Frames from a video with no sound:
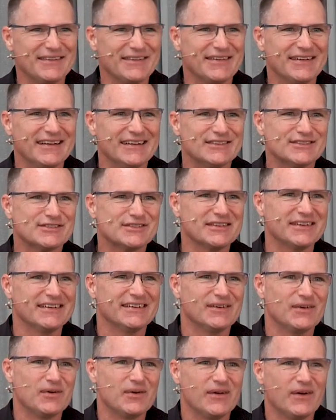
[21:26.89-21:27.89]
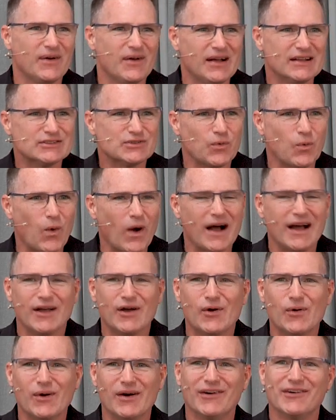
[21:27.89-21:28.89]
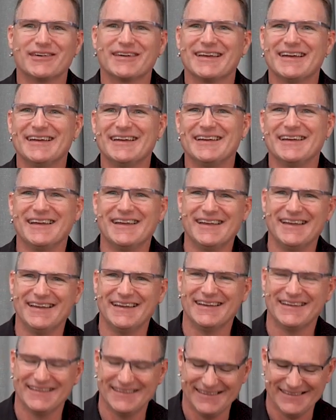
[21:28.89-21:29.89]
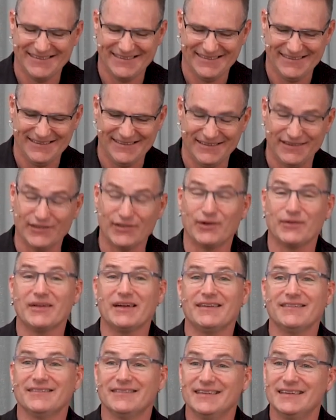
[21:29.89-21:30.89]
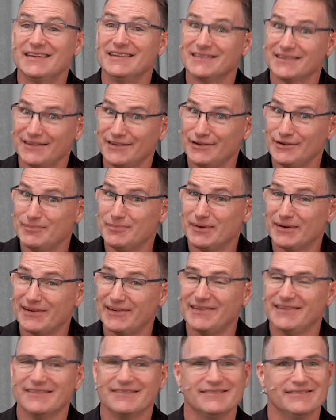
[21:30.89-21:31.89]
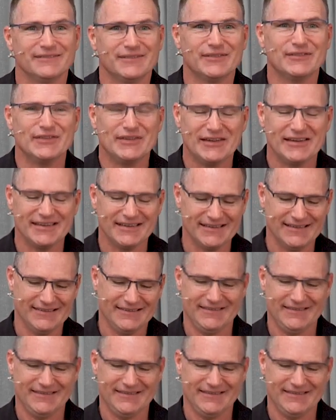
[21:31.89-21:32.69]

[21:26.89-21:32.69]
that's that's a Y O L K. Although that, that is a good part of the egg.